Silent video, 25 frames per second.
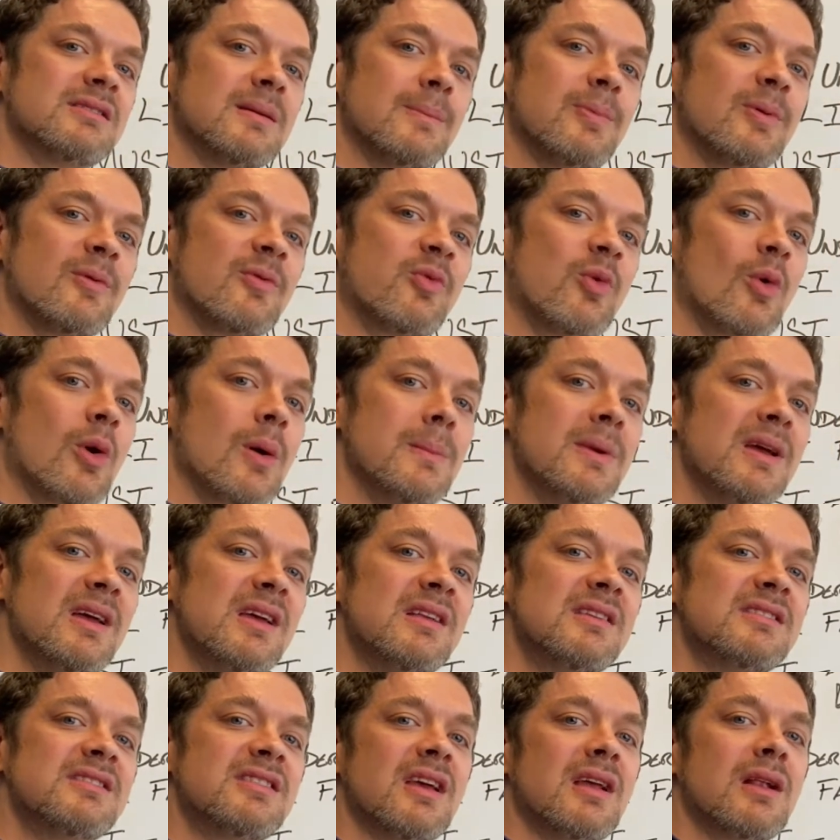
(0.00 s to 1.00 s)

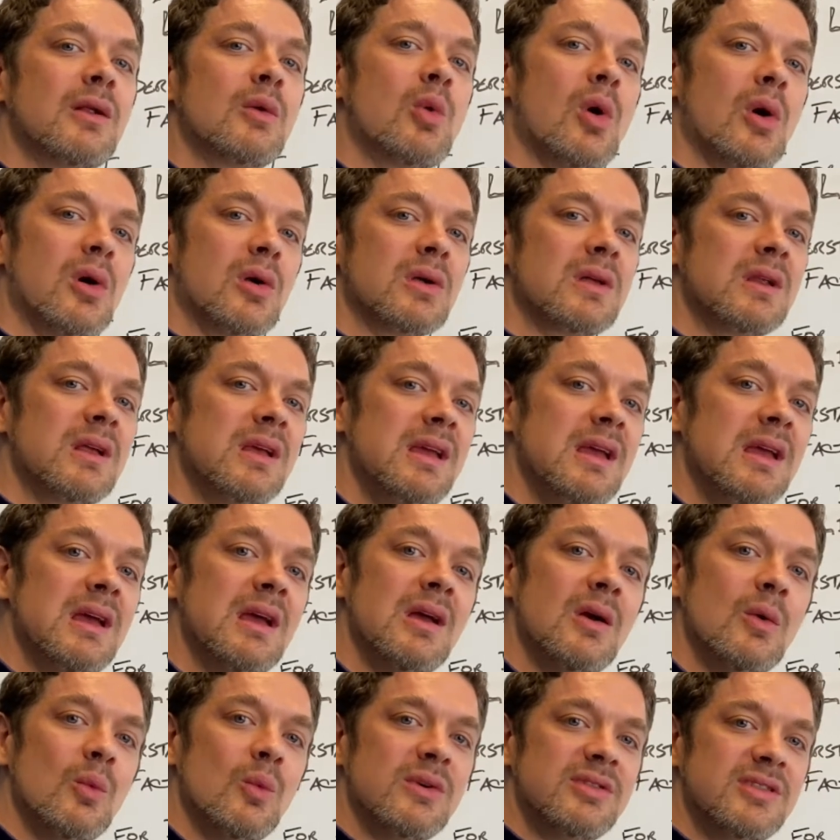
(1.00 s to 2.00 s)
performance and quality
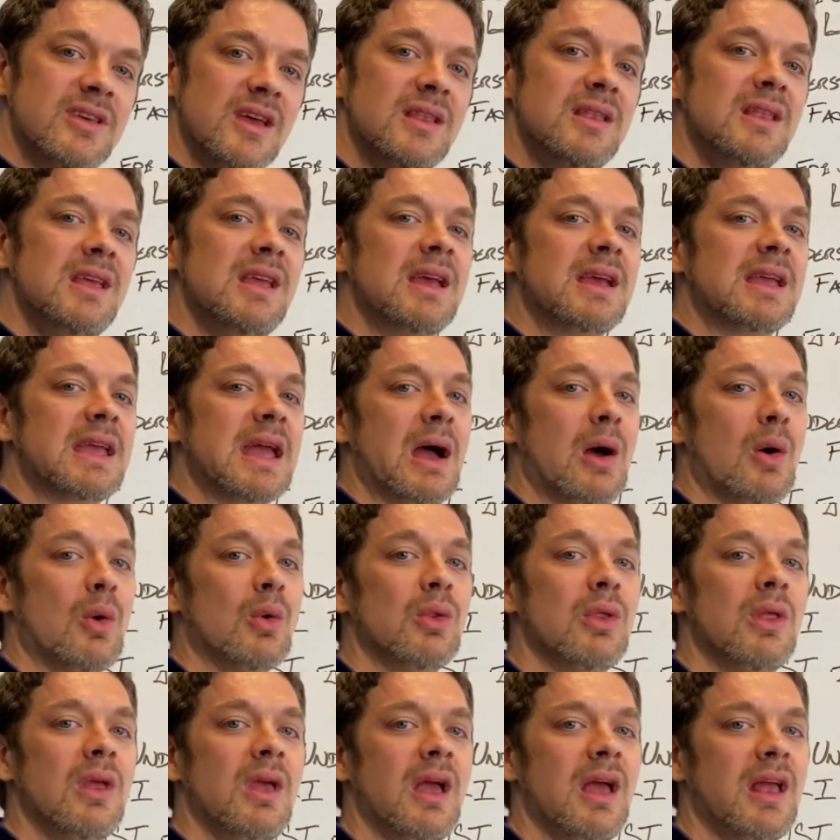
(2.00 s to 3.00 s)
within the account,
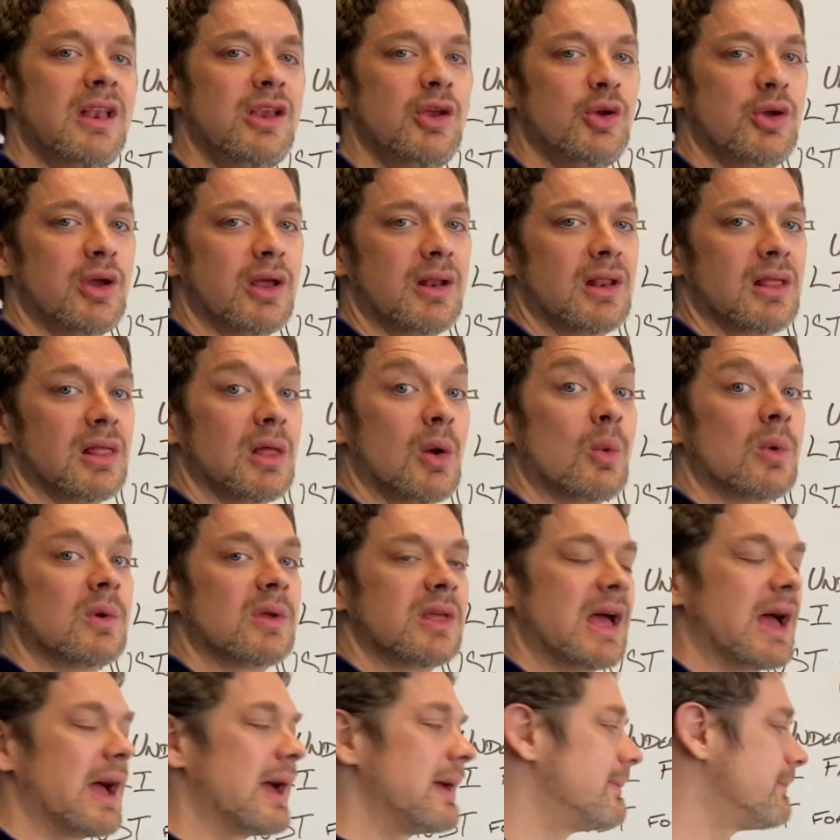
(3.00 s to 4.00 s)
and you can lower
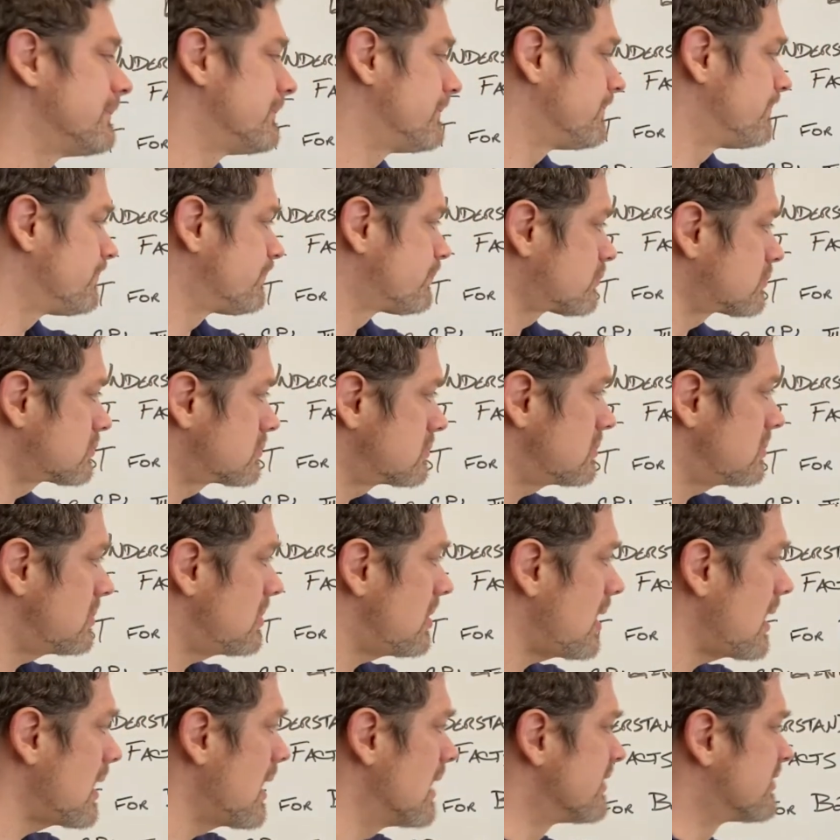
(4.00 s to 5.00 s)
that.
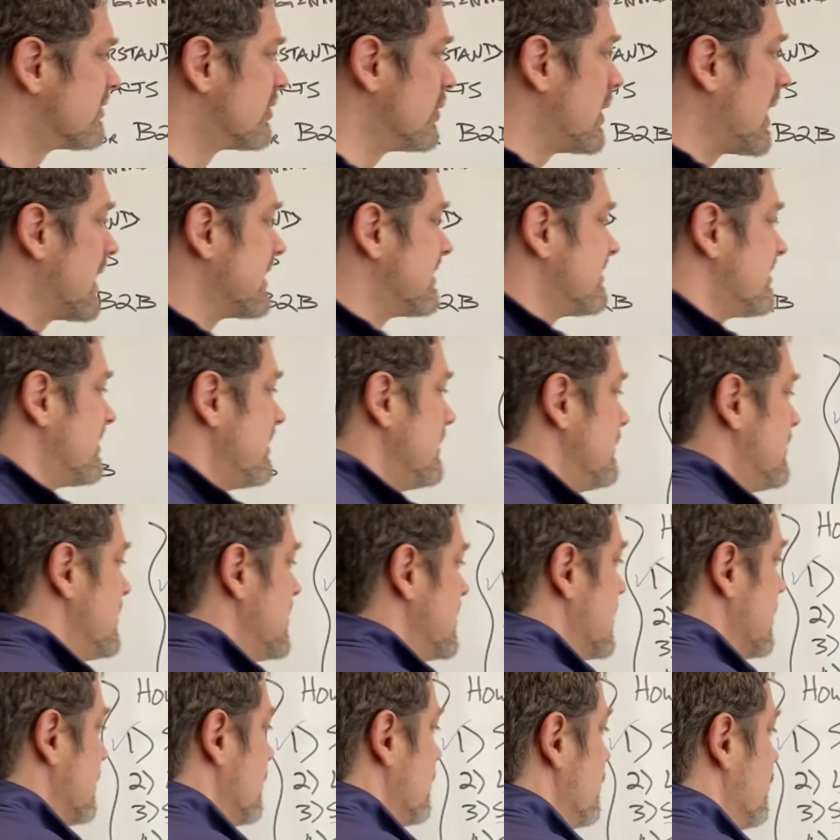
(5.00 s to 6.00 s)
So that's CPM.